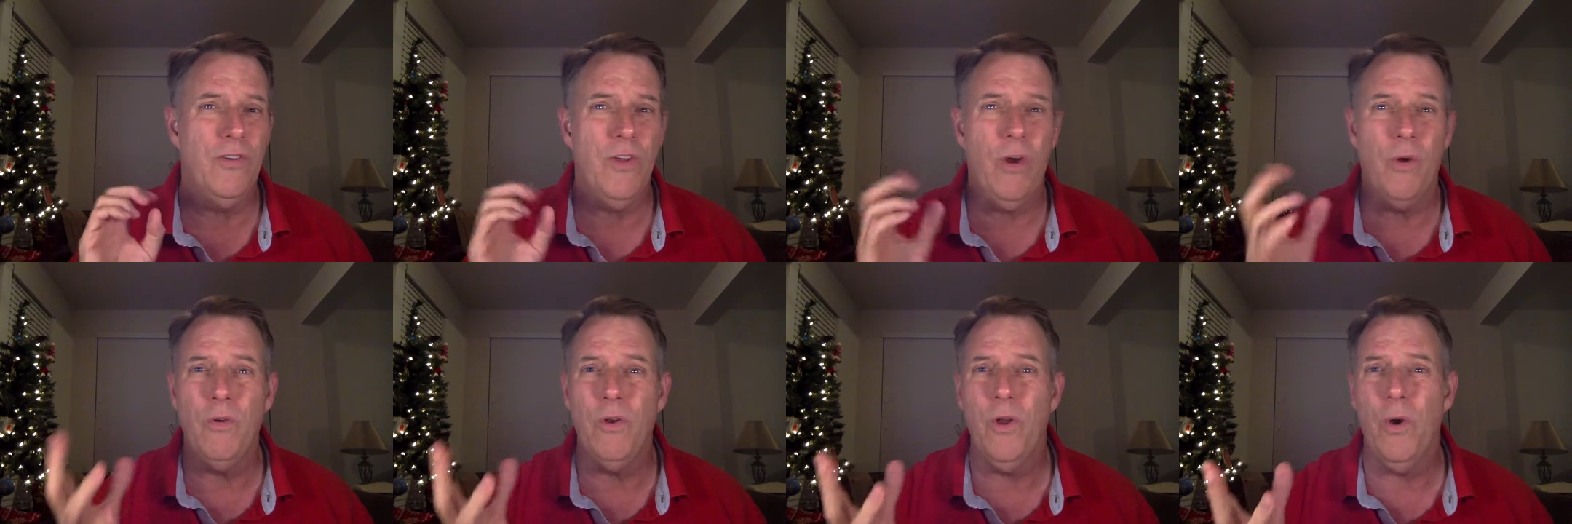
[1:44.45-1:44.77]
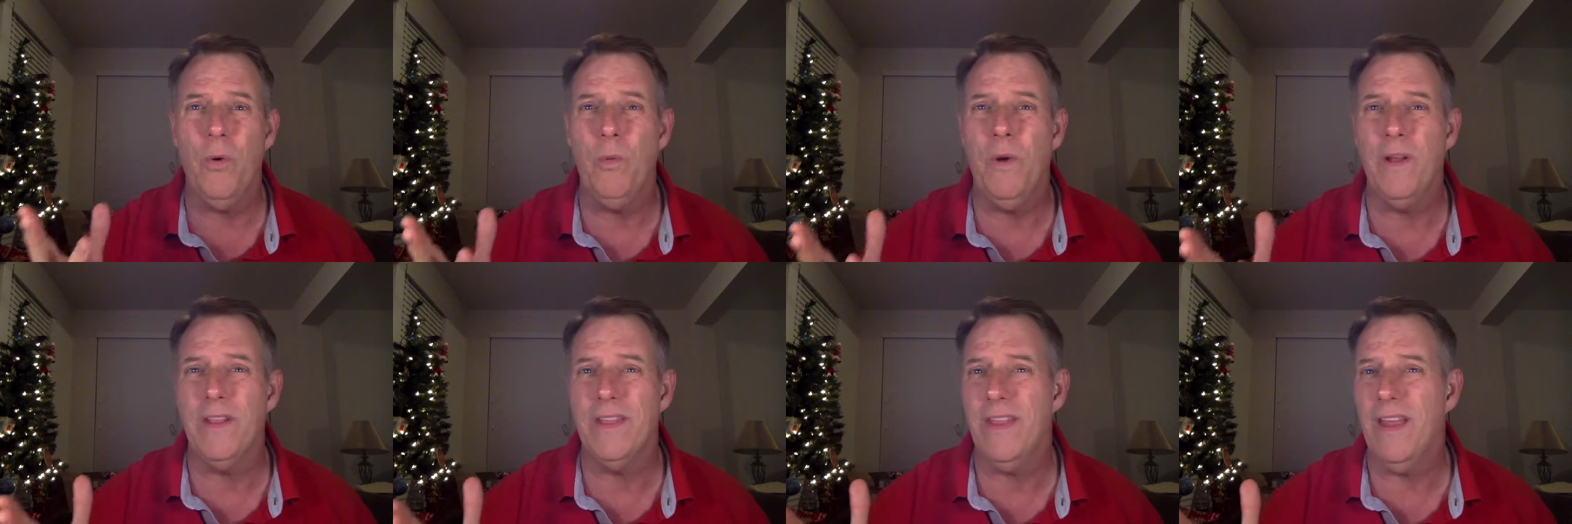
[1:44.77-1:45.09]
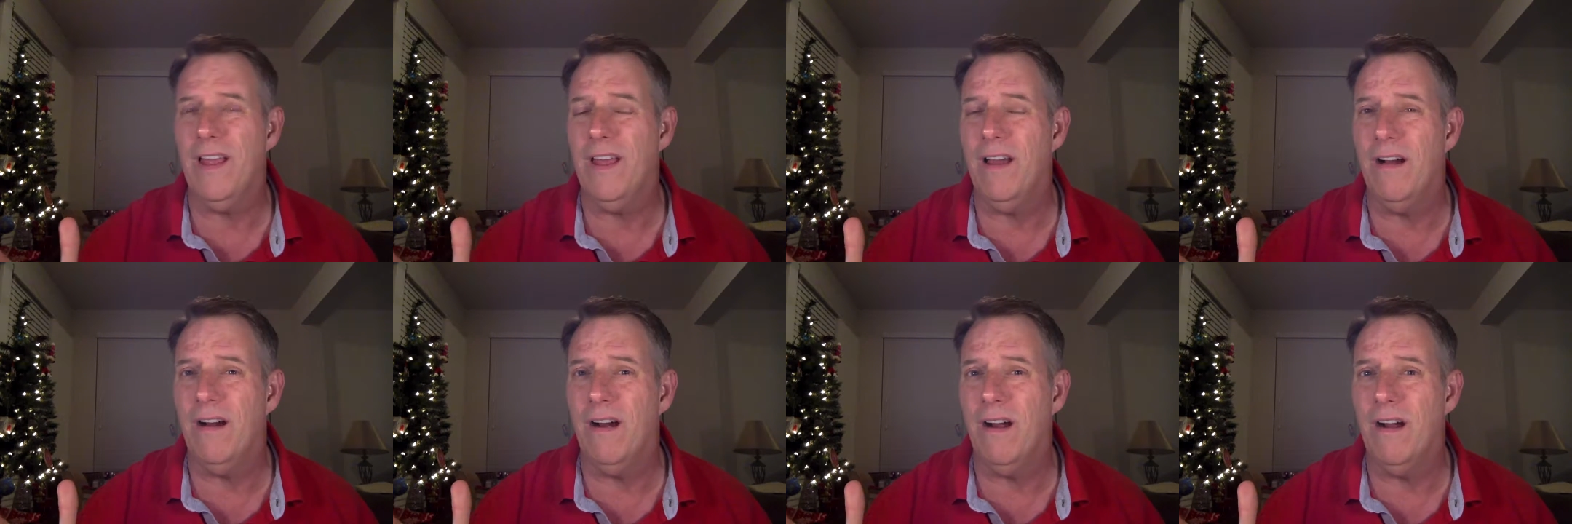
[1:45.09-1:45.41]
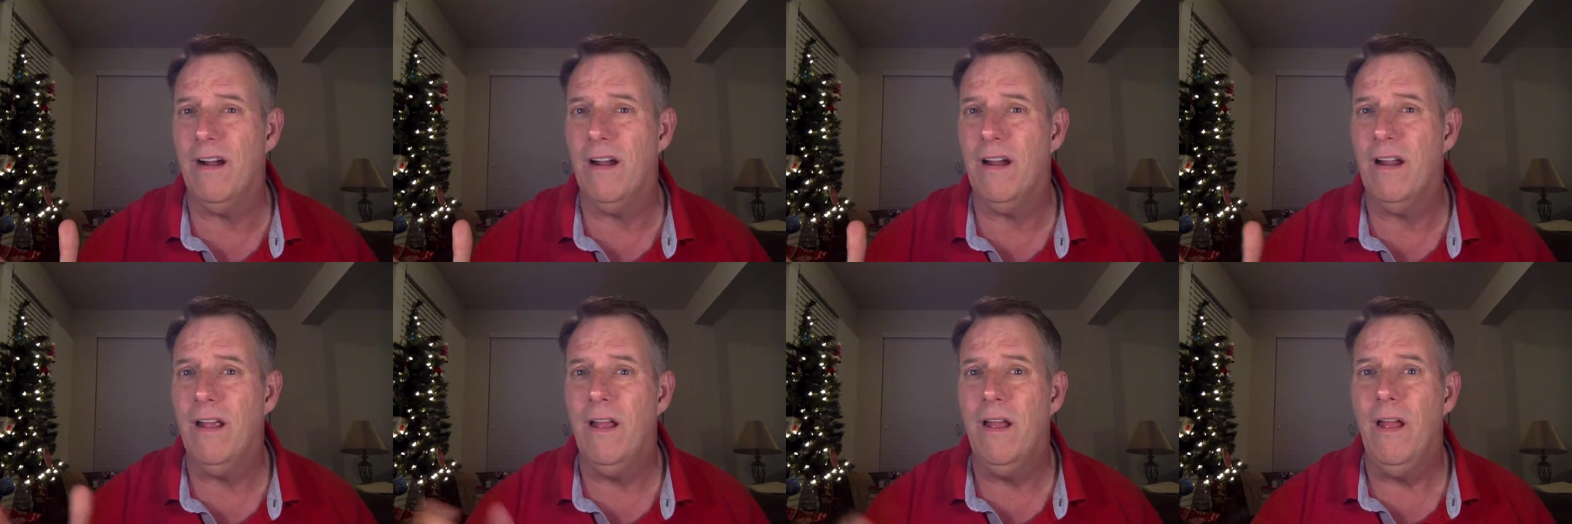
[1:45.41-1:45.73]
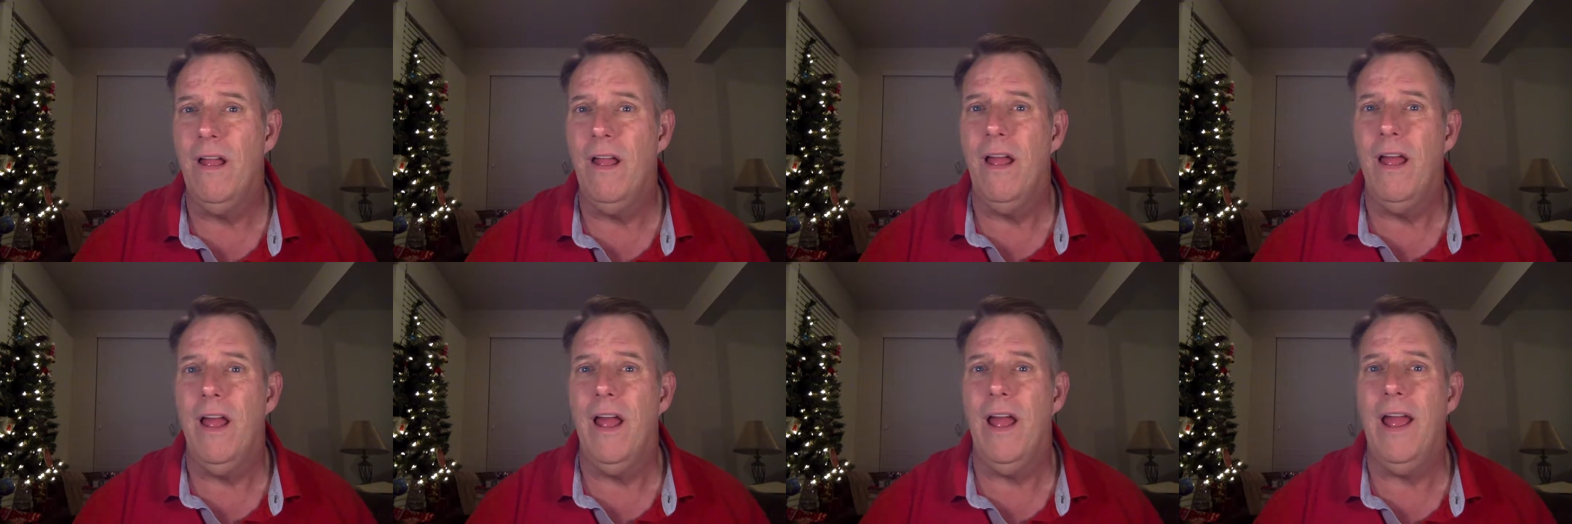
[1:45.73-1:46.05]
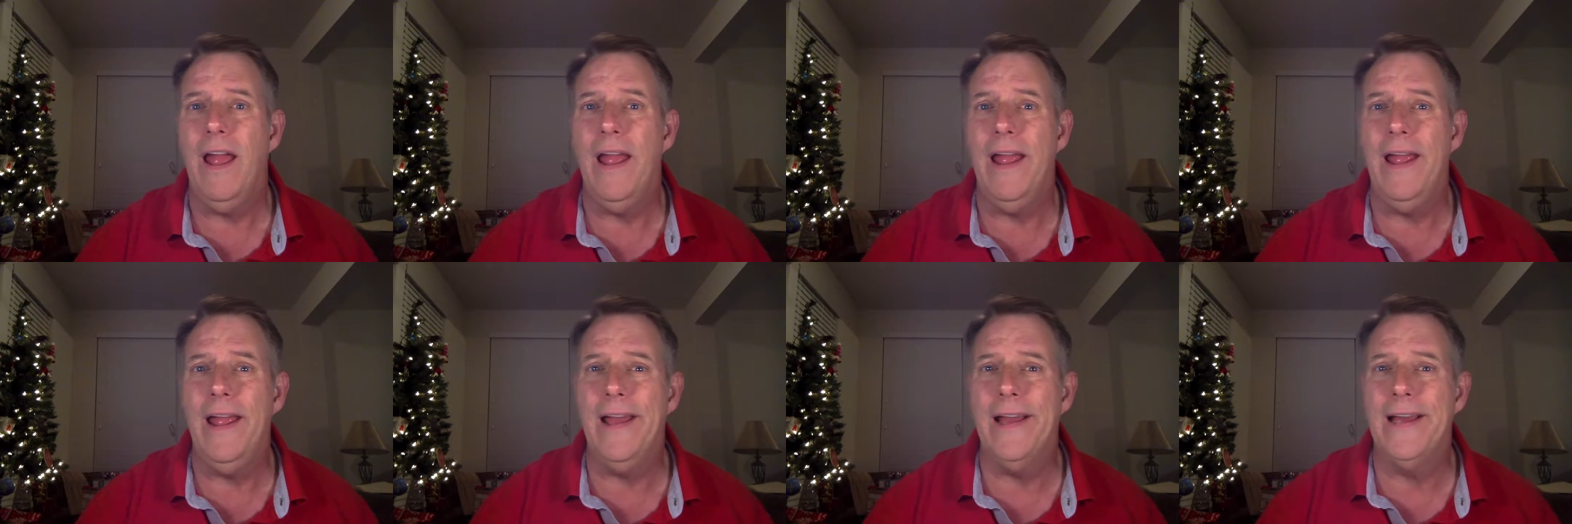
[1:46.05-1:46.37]
don't know what they are.
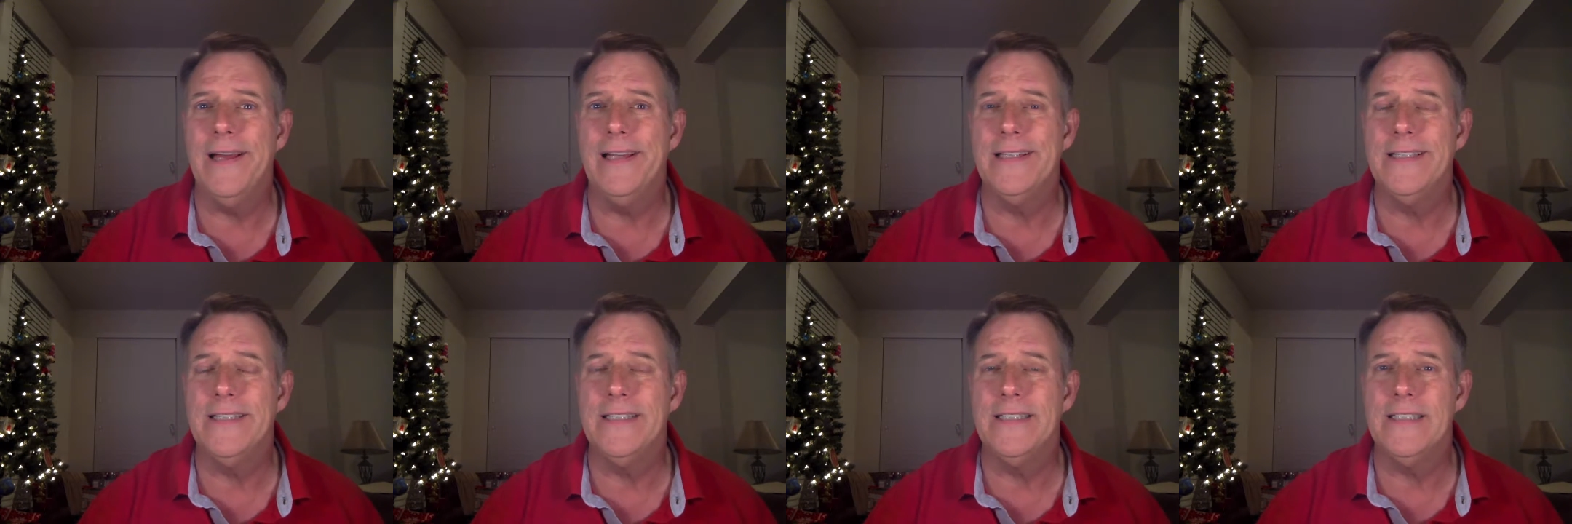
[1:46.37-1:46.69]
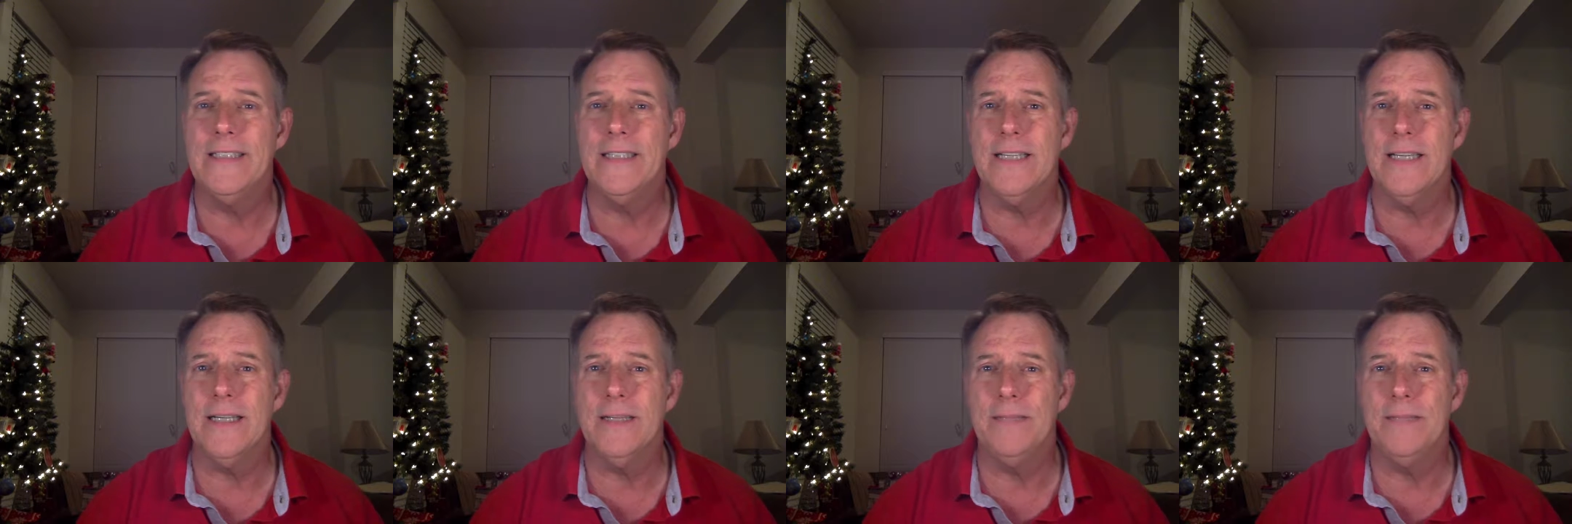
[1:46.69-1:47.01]
And